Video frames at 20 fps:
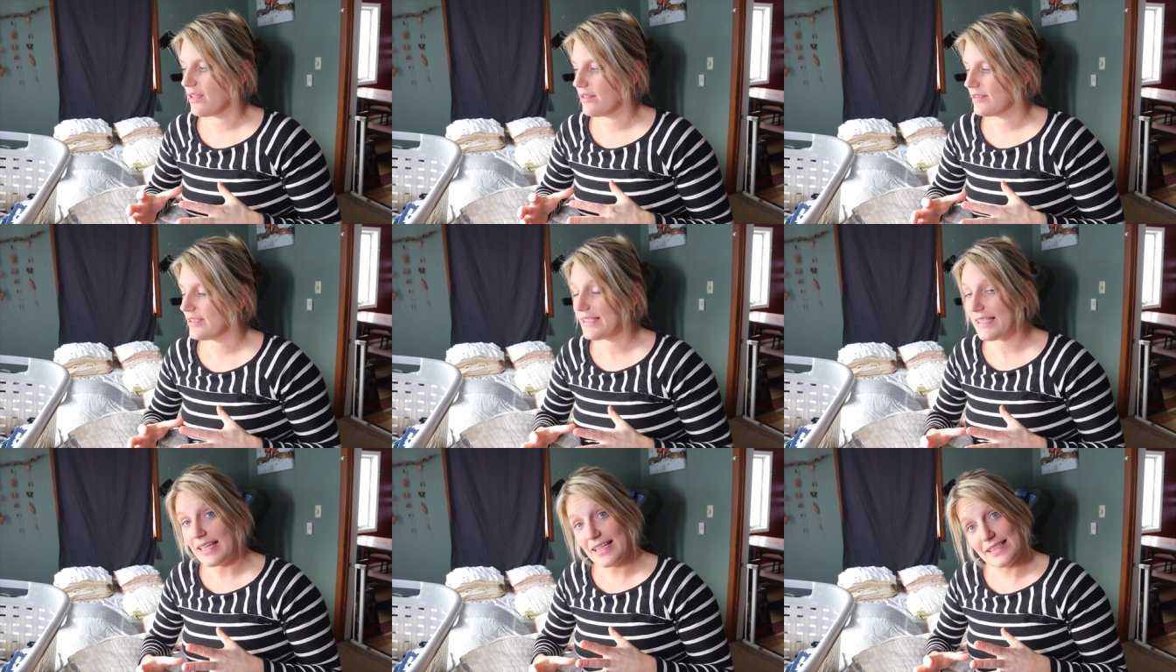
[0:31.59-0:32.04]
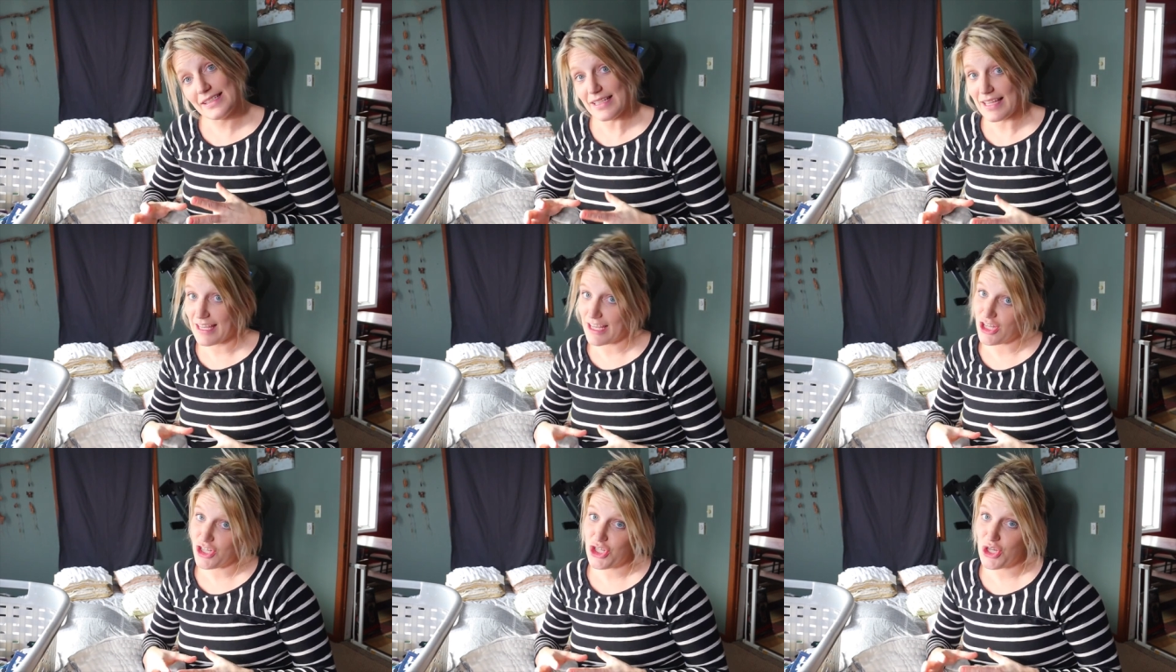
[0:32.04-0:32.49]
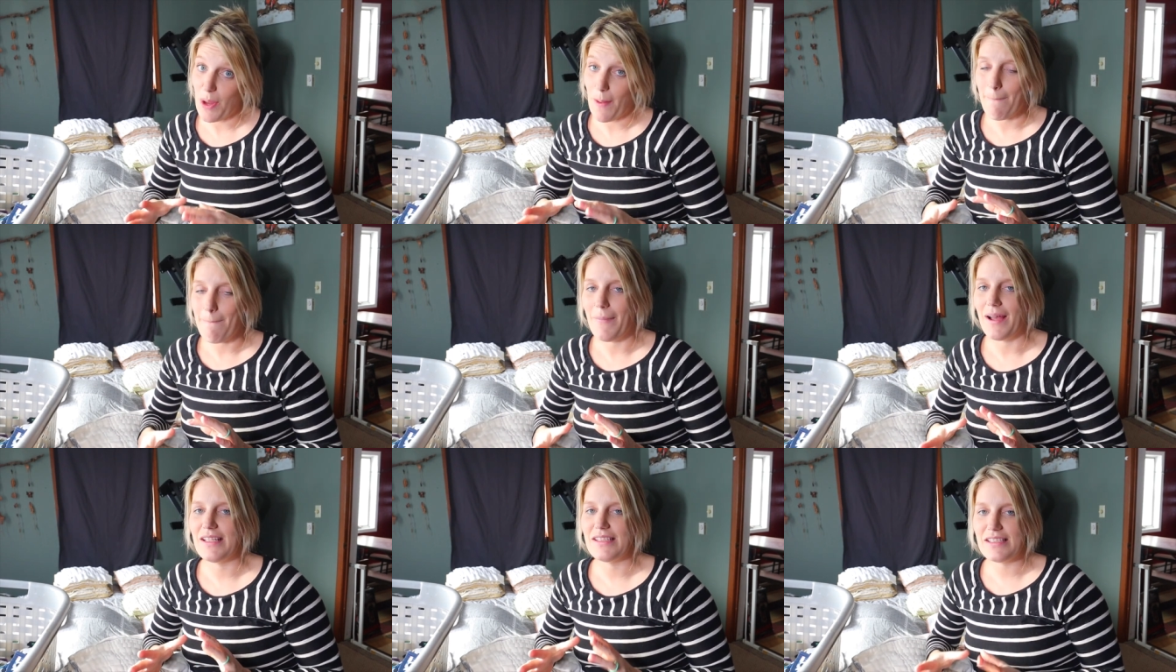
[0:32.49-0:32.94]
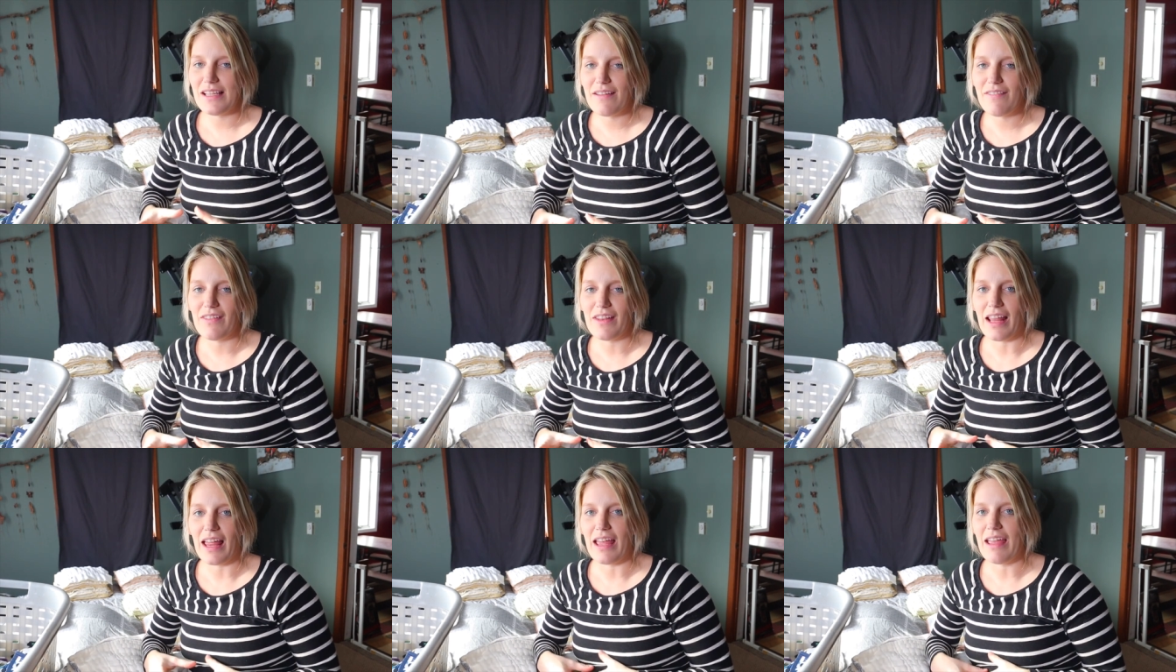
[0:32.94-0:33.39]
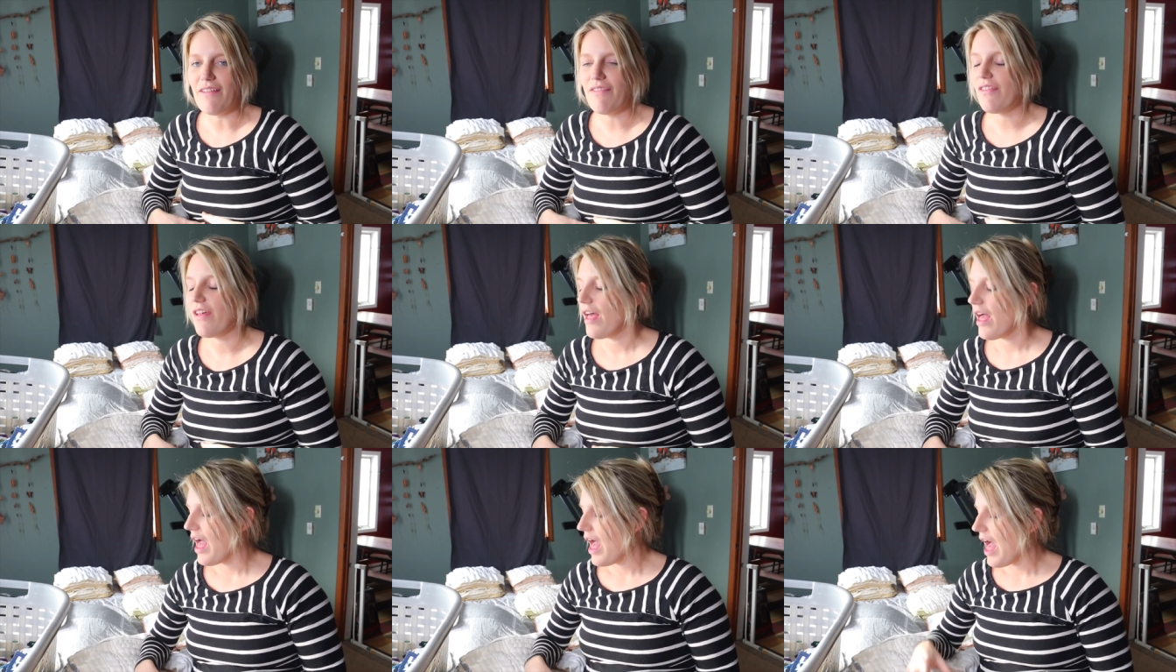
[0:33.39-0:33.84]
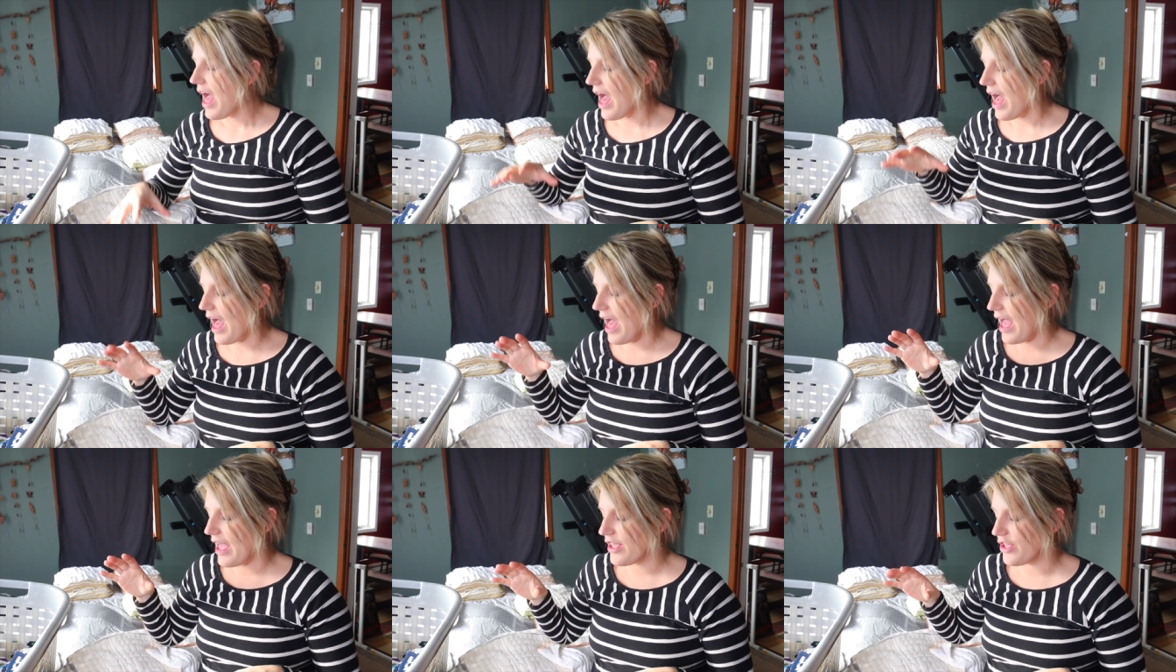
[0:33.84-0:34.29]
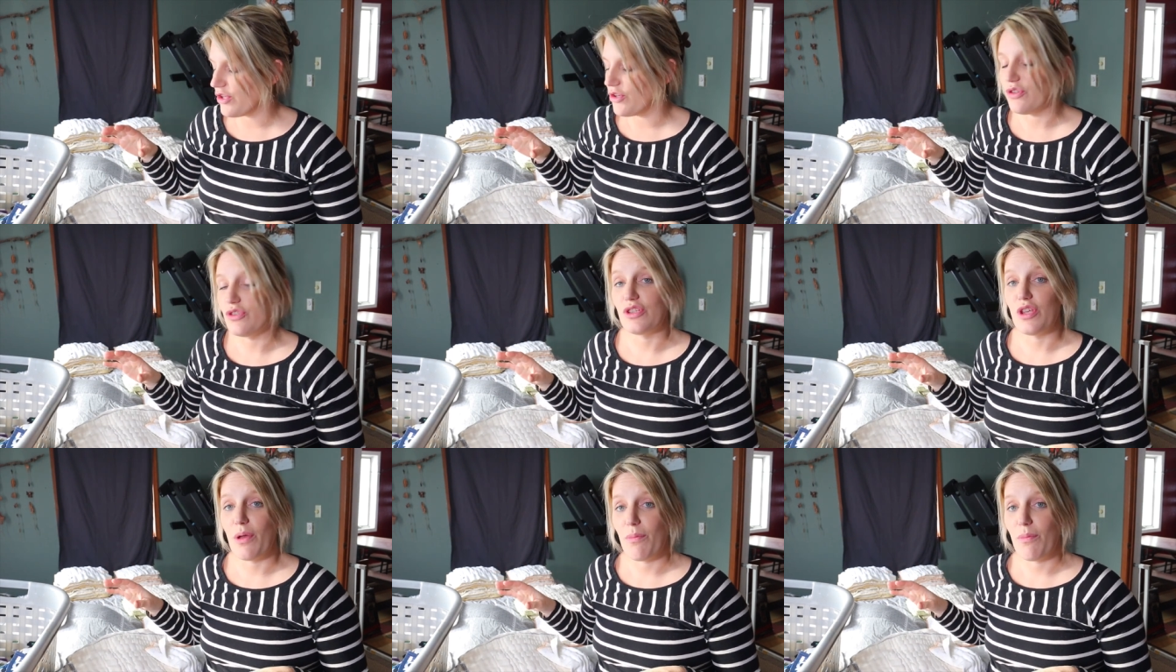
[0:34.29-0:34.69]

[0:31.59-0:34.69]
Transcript: six-ish months of life, I use